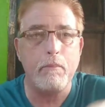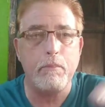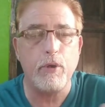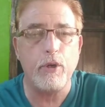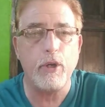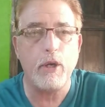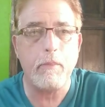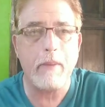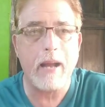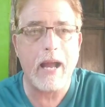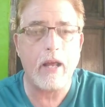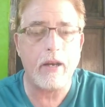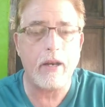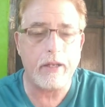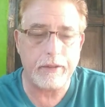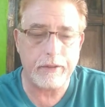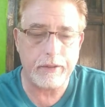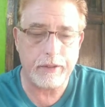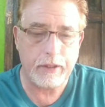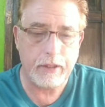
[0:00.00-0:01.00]
input
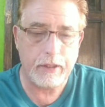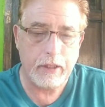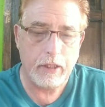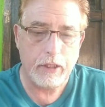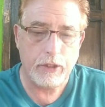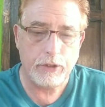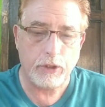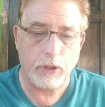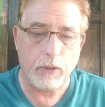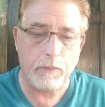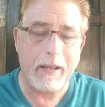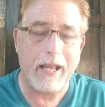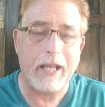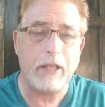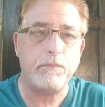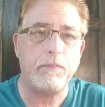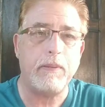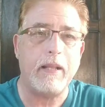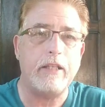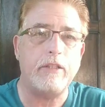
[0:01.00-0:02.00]
about it. So
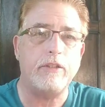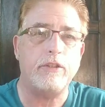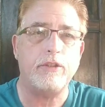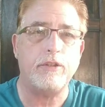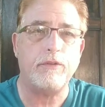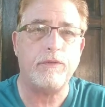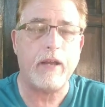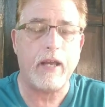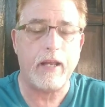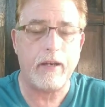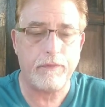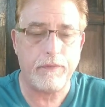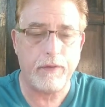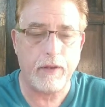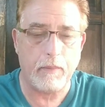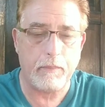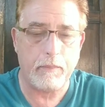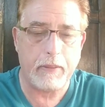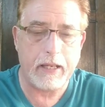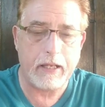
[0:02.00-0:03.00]
best places to find a
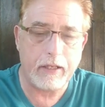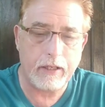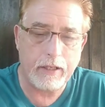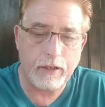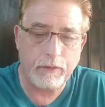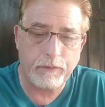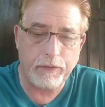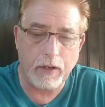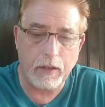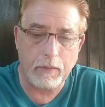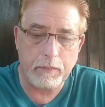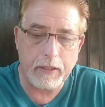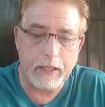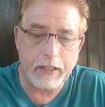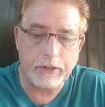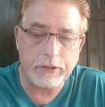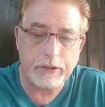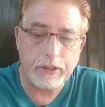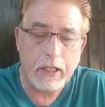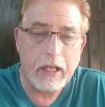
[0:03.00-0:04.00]
Filipina in the
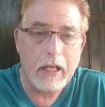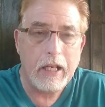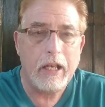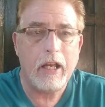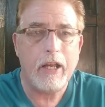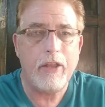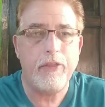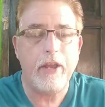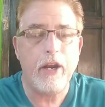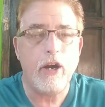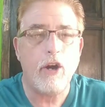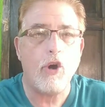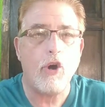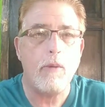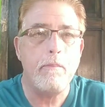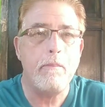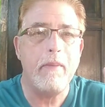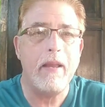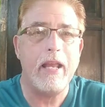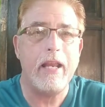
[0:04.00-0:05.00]
Philippines. There
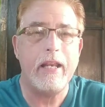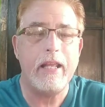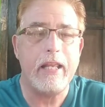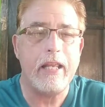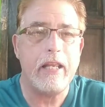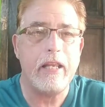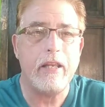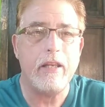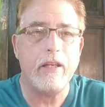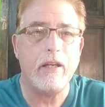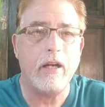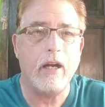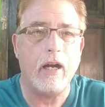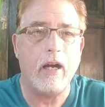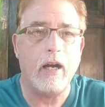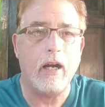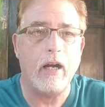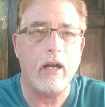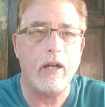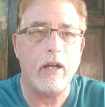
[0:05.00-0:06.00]
are many,
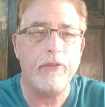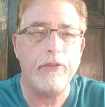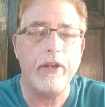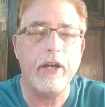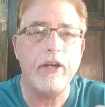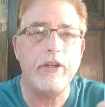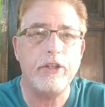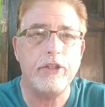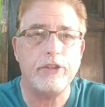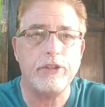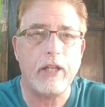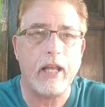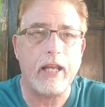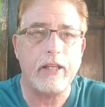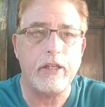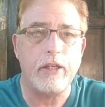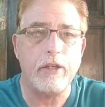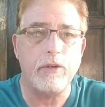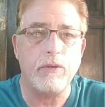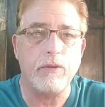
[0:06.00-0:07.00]
they're just
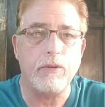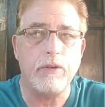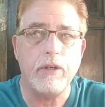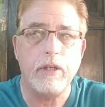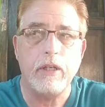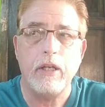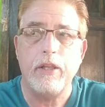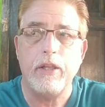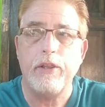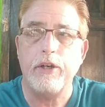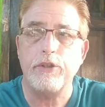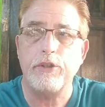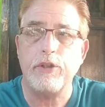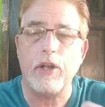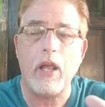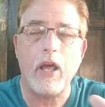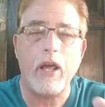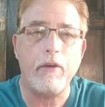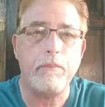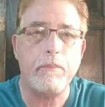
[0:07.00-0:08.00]
like you. There's a
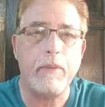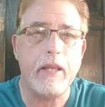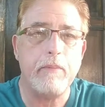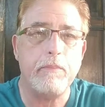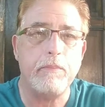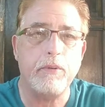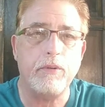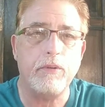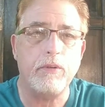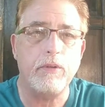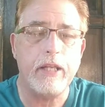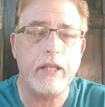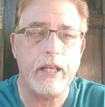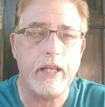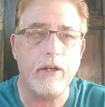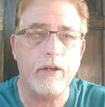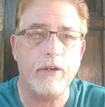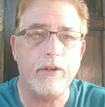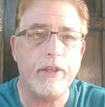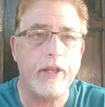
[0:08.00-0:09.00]
lot of people
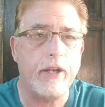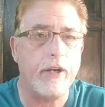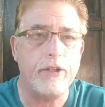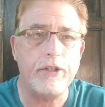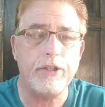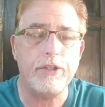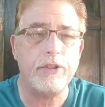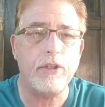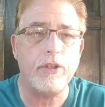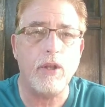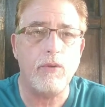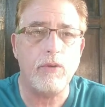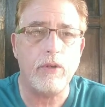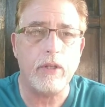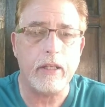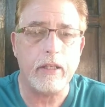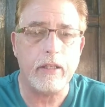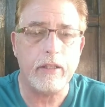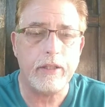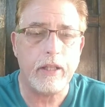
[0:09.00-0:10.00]
here that are just
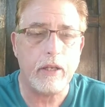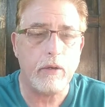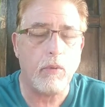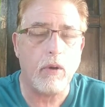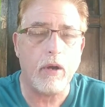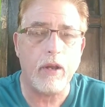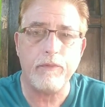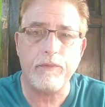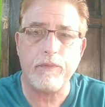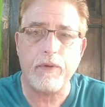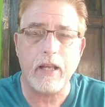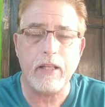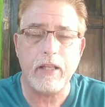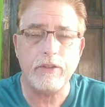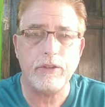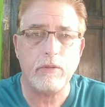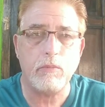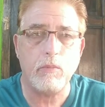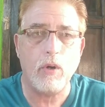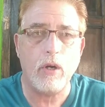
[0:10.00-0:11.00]
lonely. They want to find
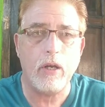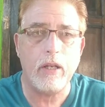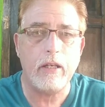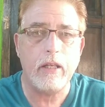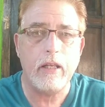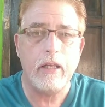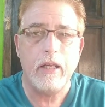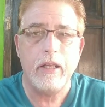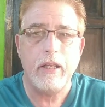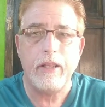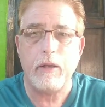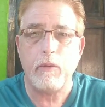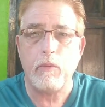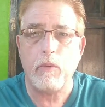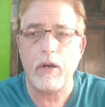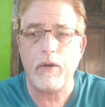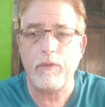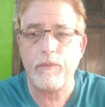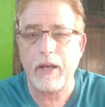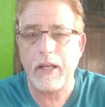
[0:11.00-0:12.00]
someone. They
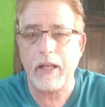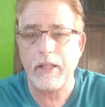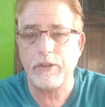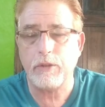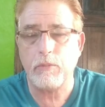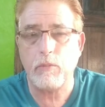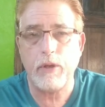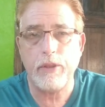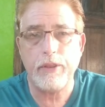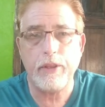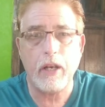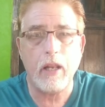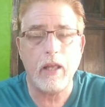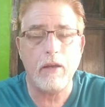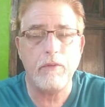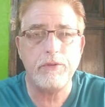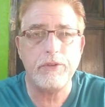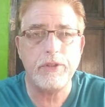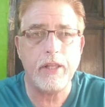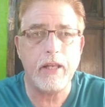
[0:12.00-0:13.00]
want to find someone that
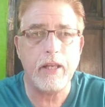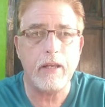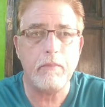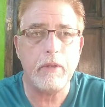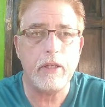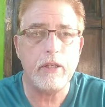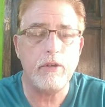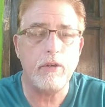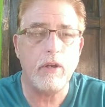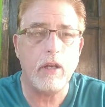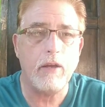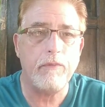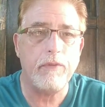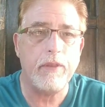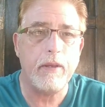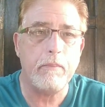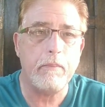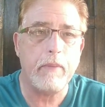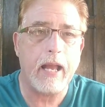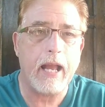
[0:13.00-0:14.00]
loves them and you love
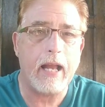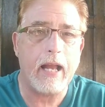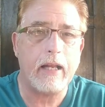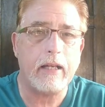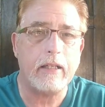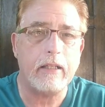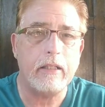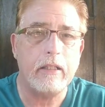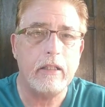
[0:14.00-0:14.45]
them back.